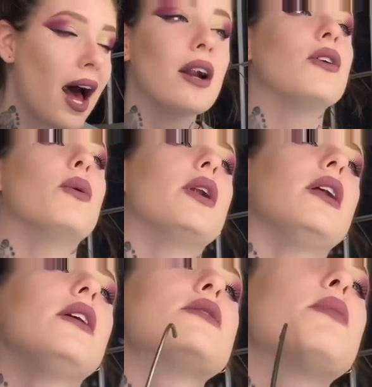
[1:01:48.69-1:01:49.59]
I don't know what
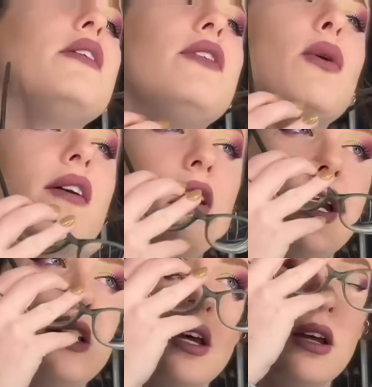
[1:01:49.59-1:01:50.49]
it is, but if you have an
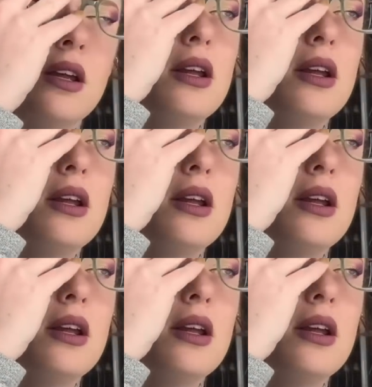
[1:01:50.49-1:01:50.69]
idea,